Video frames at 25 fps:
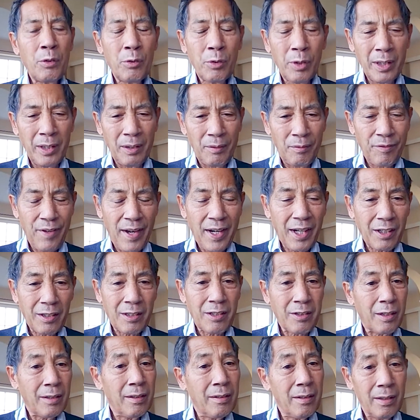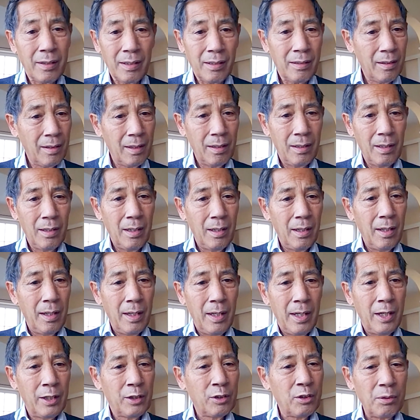you were infected.
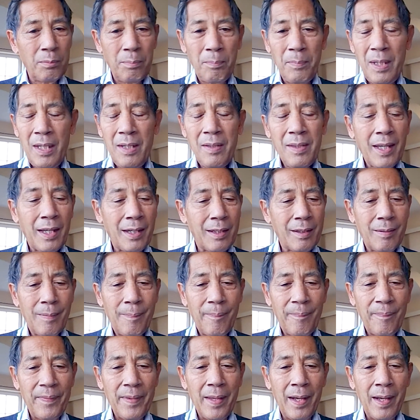It could mean that